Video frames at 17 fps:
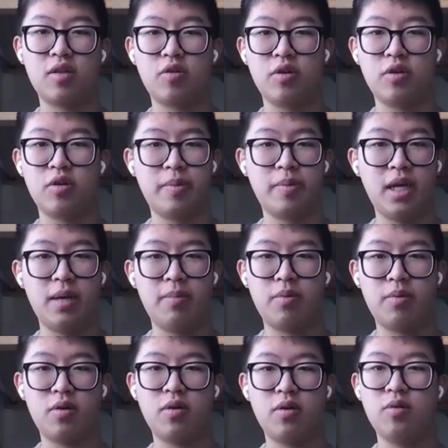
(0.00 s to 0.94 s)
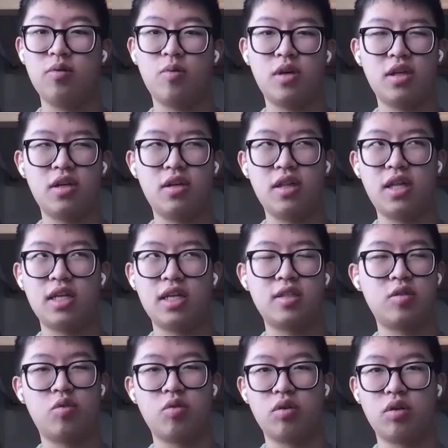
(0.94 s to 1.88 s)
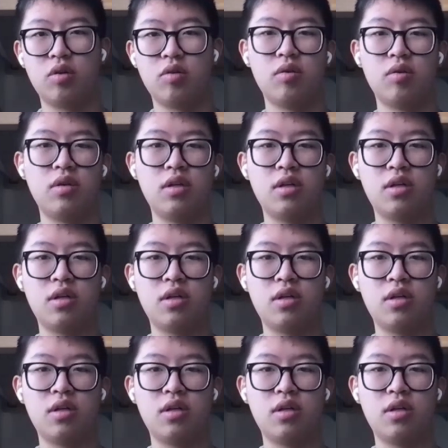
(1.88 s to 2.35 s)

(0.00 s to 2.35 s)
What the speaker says: that through your paper, whether that's through